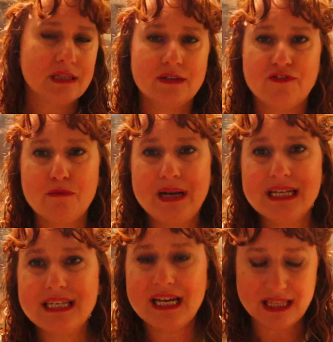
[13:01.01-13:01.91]
For me
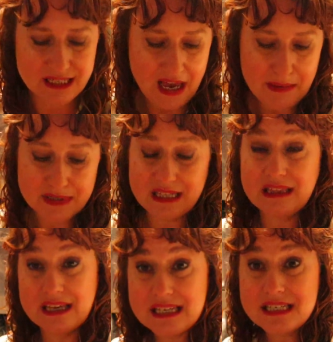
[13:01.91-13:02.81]
to take the time to
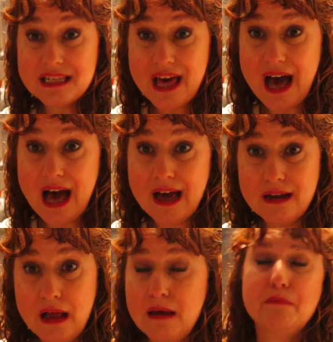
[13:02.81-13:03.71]
list that,
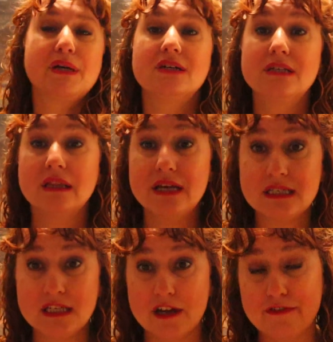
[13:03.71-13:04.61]
build a
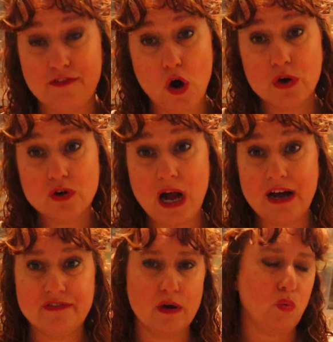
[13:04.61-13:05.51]
listing,
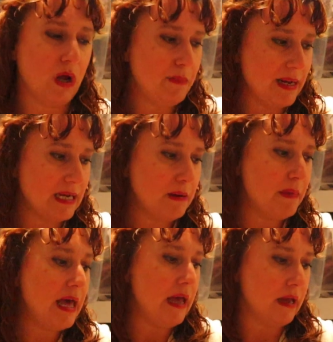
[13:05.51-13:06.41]
photograph it, what am I gonna
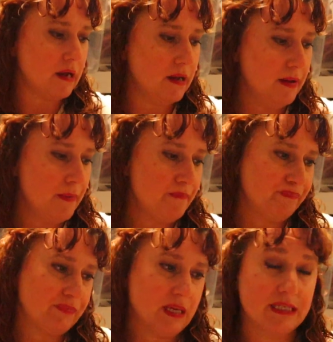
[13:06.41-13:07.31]
make?
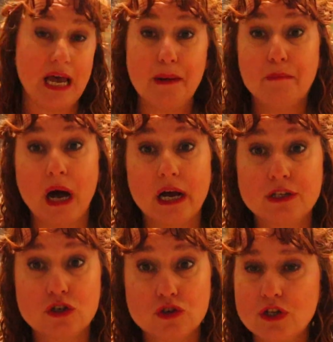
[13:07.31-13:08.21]
10
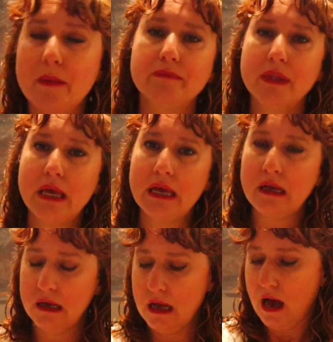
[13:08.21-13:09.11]
bucks or
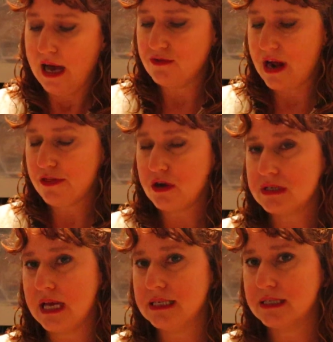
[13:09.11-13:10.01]
something? I'd rather
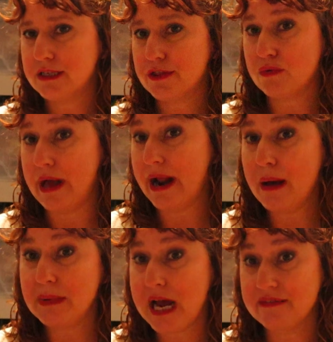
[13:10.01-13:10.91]
send it to
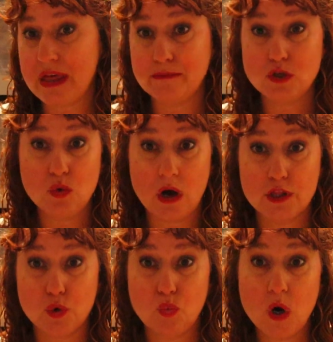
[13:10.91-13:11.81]
ThredUp and have them do
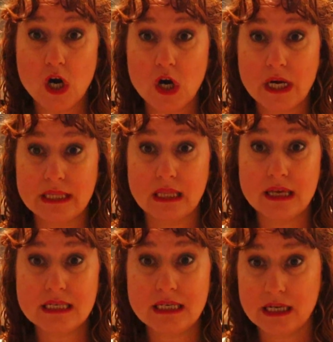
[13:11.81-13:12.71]
all the work and the
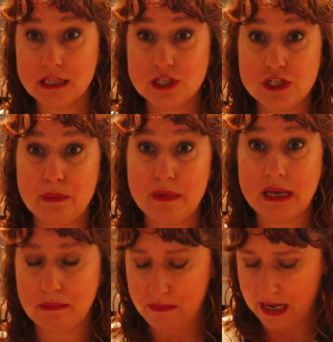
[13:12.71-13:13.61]
listing and the
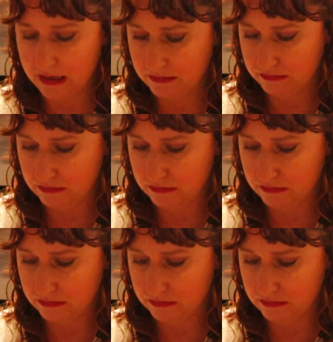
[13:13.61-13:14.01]
shipping and make